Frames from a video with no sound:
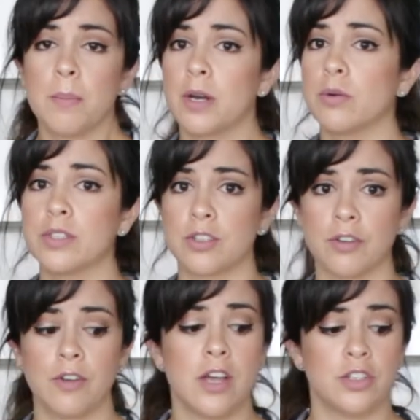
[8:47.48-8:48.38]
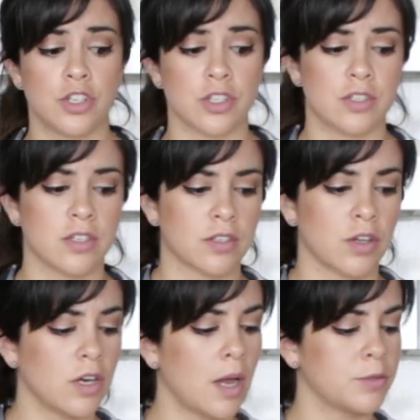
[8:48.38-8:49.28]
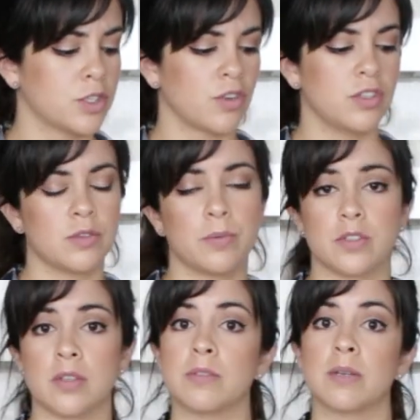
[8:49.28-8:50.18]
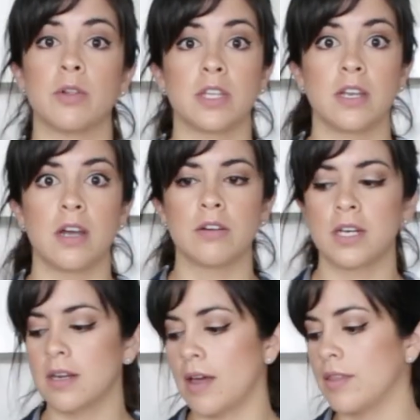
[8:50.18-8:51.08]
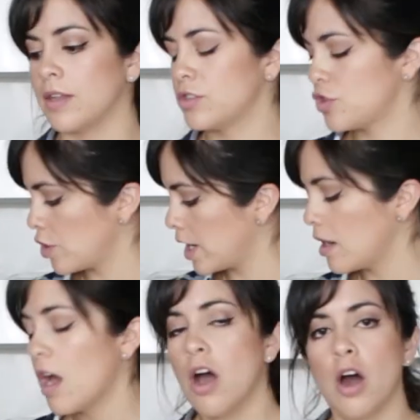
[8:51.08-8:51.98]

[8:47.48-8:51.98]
but it will serve just as good. I'm just going to put some semolina on it and then straight